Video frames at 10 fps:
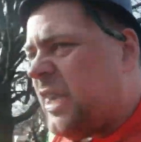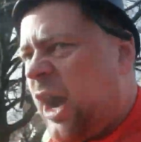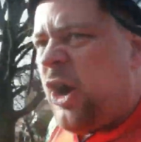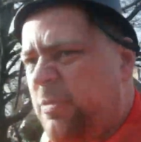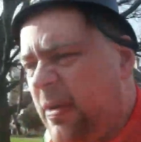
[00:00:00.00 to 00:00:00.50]
is
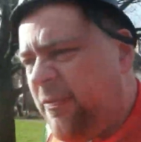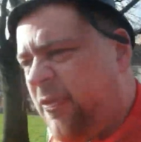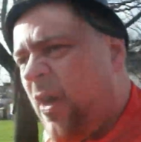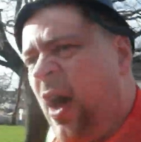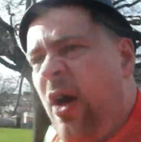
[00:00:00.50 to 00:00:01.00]
home of
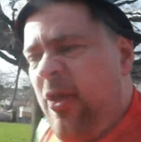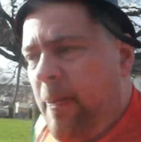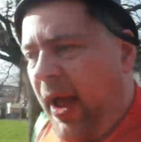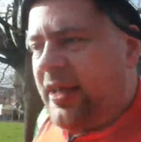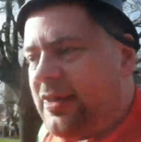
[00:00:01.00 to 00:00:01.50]
the
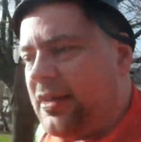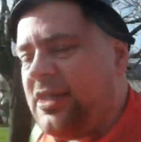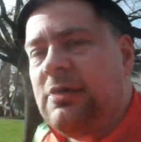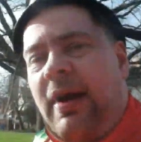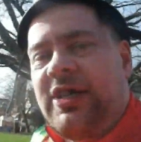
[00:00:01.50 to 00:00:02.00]
Paignton
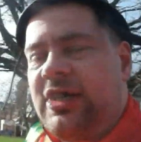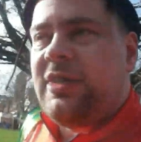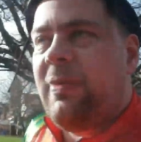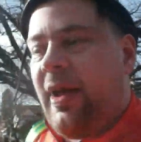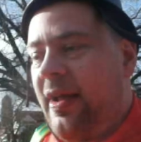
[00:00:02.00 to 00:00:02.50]

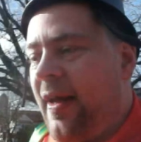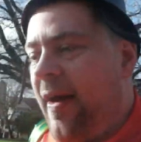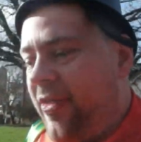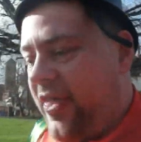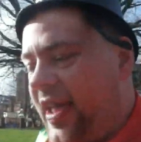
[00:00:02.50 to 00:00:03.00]
Smashers, mate.
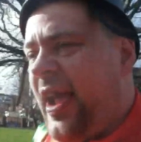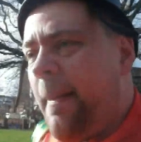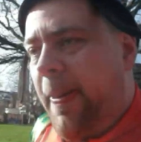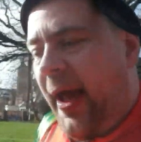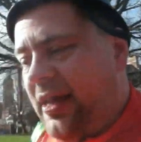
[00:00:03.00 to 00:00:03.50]
The
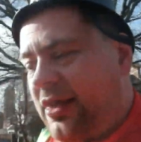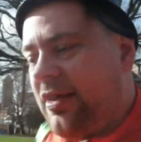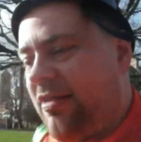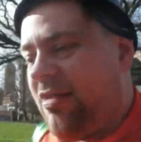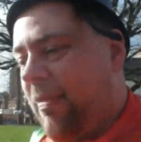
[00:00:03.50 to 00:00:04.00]

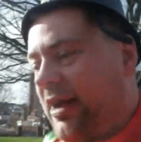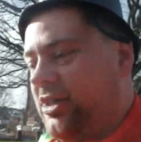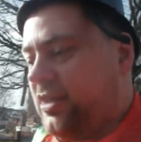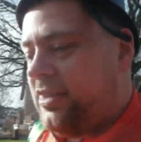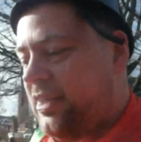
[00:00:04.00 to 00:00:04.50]
Paignton
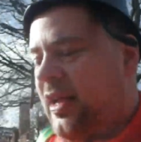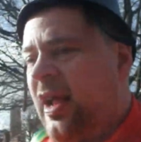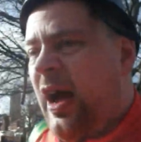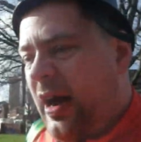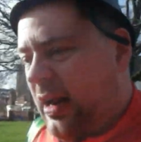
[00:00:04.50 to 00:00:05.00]
Smashers.
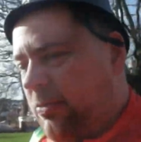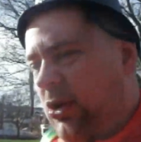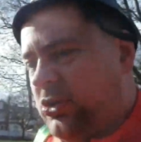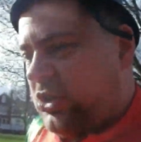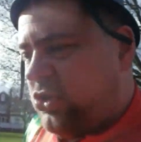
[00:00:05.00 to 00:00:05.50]
And I'm
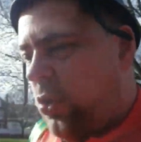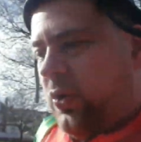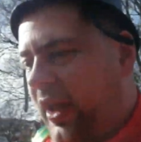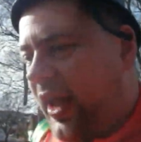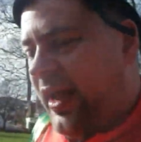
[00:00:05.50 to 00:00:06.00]
not just
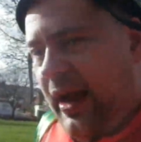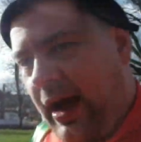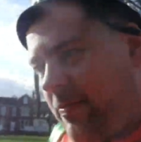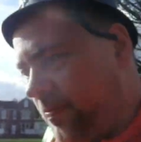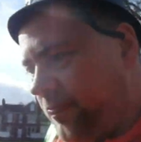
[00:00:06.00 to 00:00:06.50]
talking
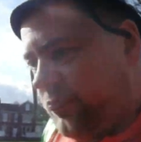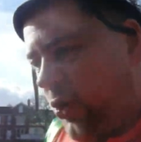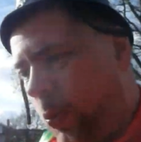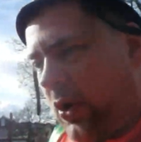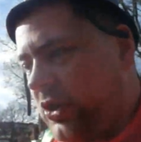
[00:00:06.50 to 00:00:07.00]

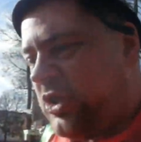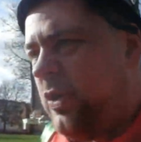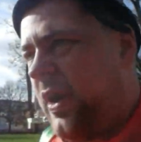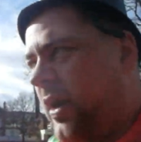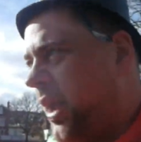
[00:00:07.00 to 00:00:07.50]
one or
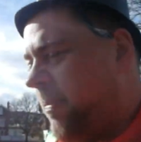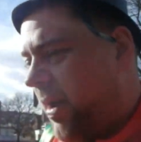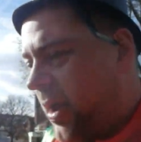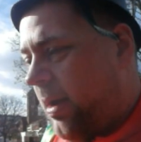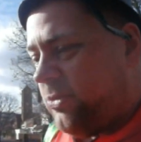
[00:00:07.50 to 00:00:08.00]
two down here,
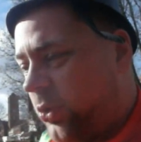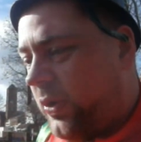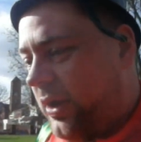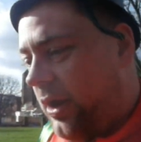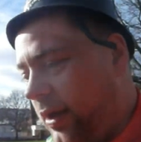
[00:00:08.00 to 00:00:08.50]
mate. I'm
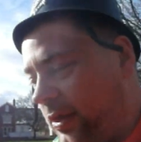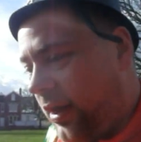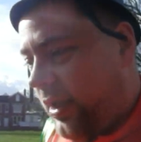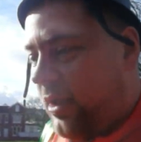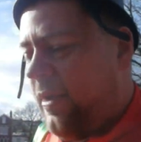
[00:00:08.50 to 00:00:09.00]
talking like
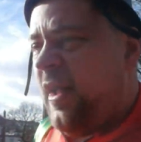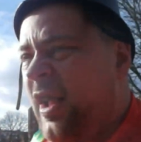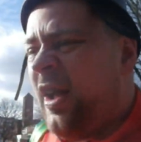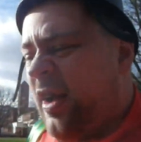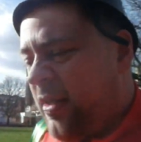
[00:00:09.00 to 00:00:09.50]

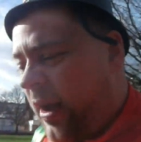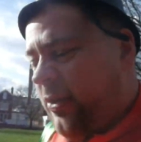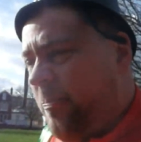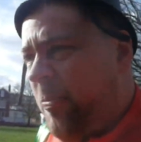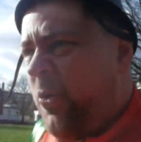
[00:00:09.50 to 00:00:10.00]

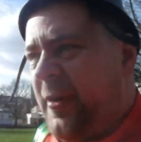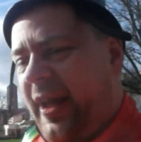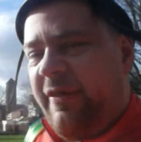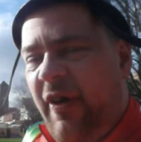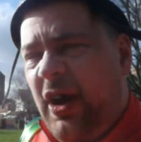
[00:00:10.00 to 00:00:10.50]
the
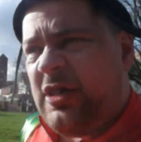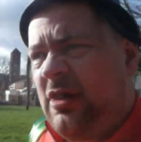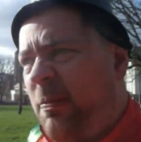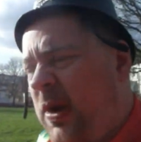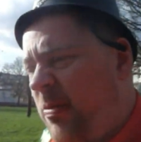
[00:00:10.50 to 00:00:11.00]
bootleg version of
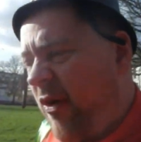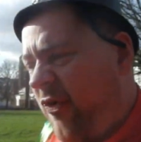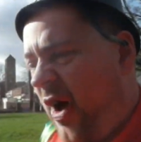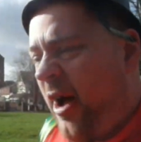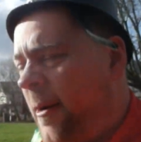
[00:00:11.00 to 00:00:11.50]
the Plymouth